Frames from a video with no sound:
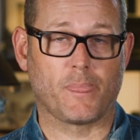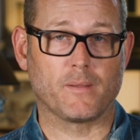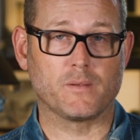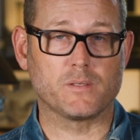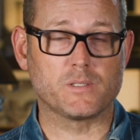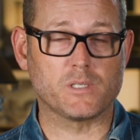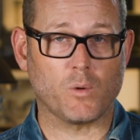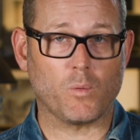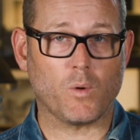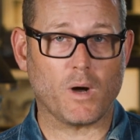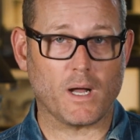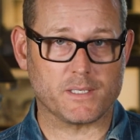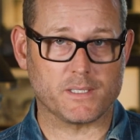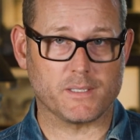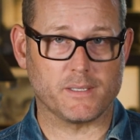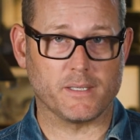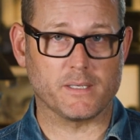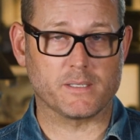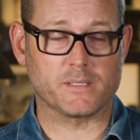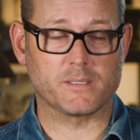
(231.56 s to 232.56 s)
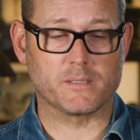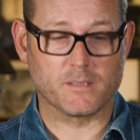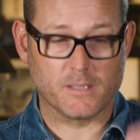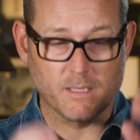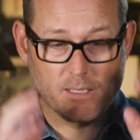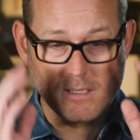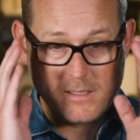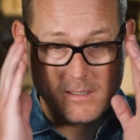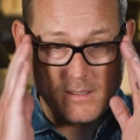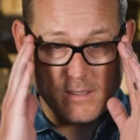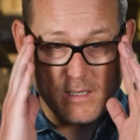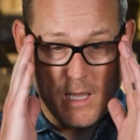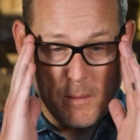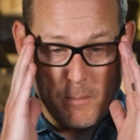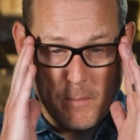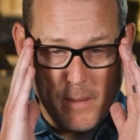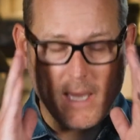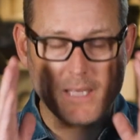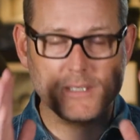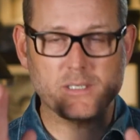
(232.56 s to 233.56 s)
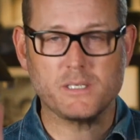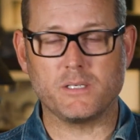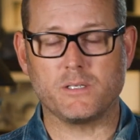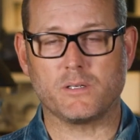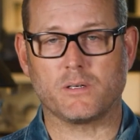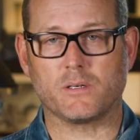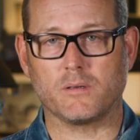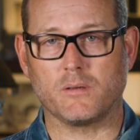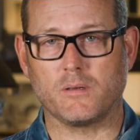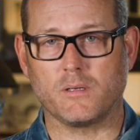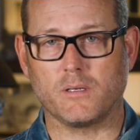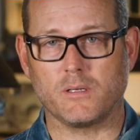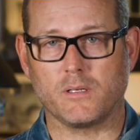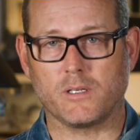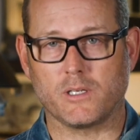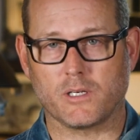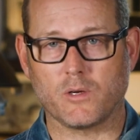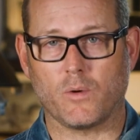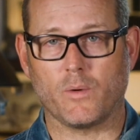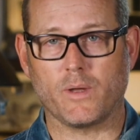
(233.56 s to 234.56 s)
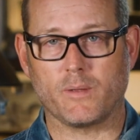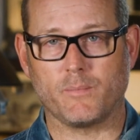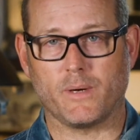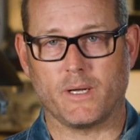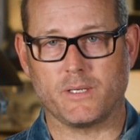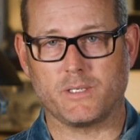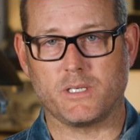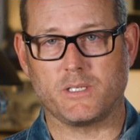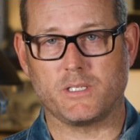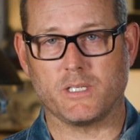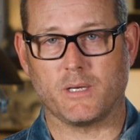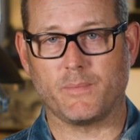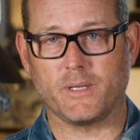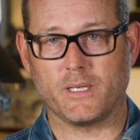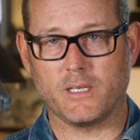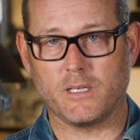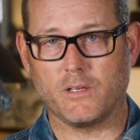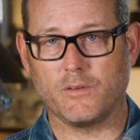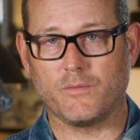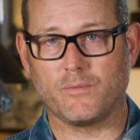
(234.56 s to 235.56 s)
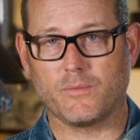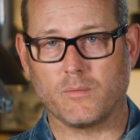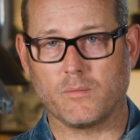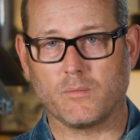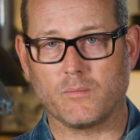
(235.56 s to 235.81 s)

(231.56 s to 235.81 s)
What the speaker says: So watch this. Imagine you're going bungee jumping and you've